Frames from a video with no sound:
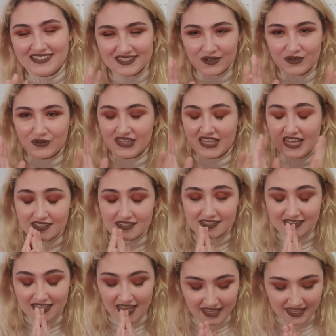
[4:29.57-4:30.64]
So let's
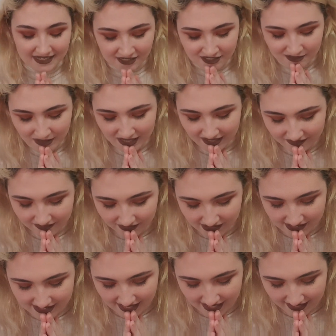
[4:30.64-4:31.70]
get into my
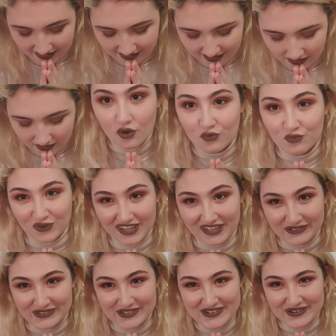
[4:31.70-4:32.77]
first like
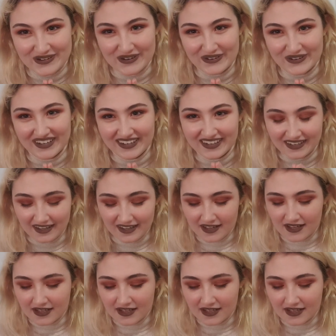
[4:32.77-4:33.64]
real story.